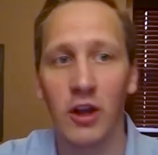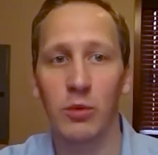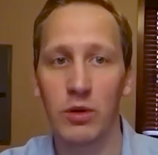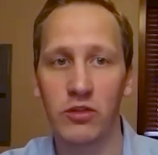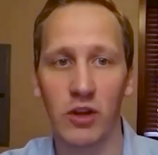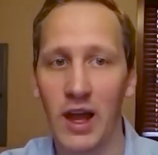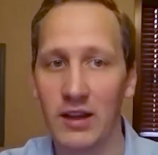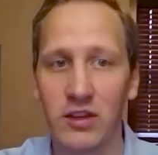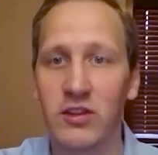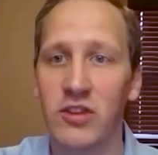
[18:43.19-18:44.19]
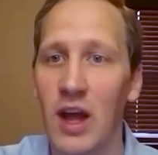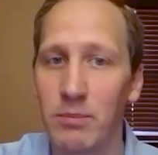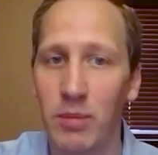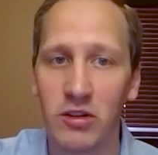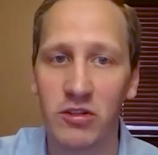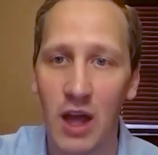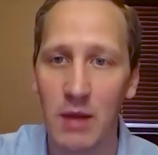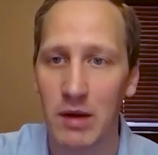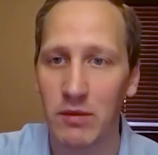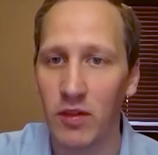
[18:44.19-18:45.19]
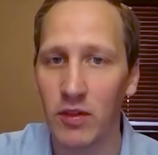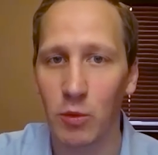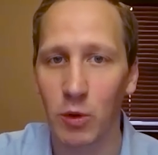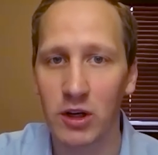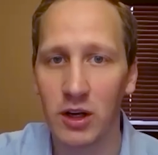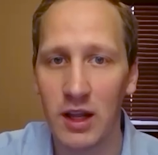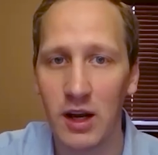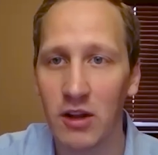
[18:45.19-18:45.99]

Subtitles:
We've selected step by step everything that we're going to need,